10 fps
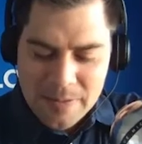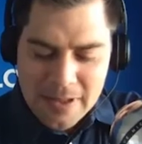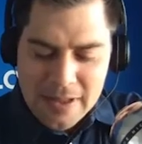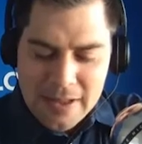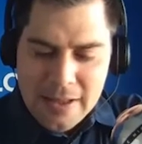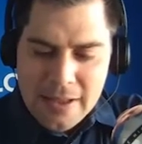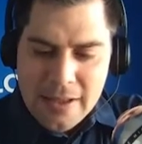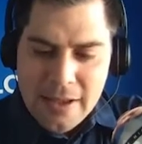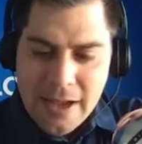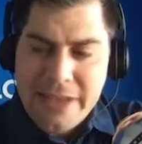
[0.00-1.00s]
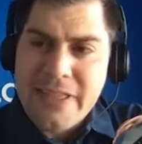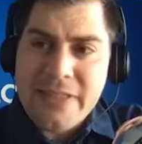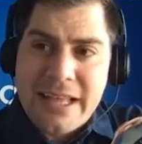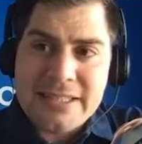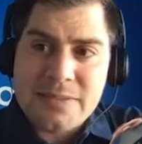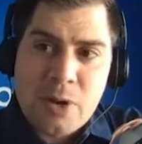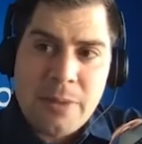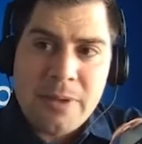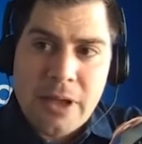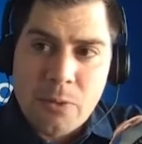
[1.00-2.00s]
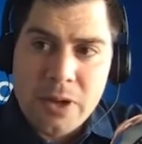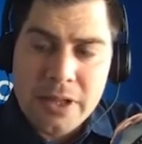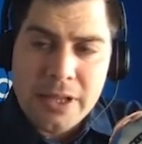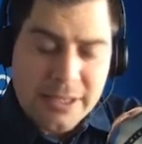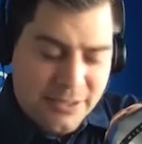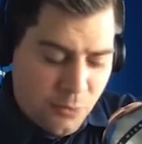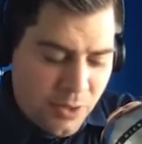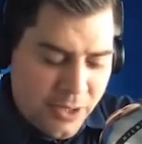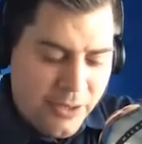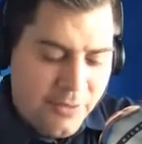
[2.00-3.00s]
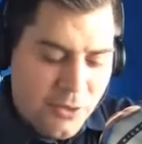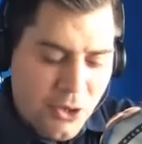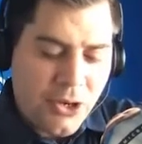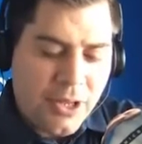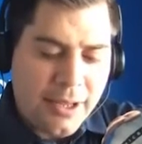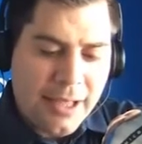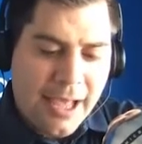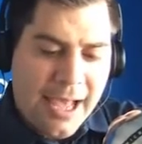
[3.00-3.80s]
Um, I think that's probably a really it's a really good